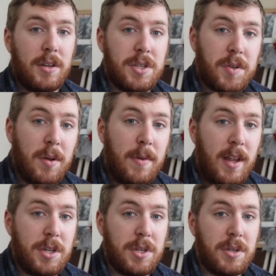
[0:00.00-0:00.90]

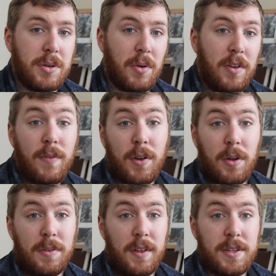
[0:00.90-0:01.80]
discrimination, or
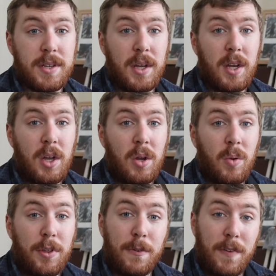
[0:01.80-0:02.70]
difficulties
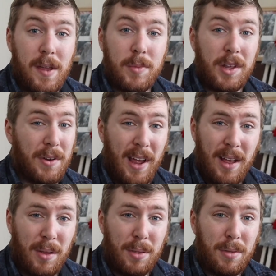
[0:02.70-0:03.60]
with your family or
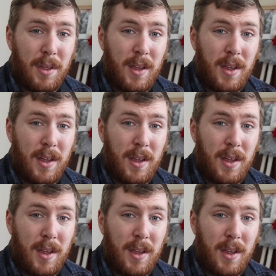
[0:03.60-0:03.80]
health.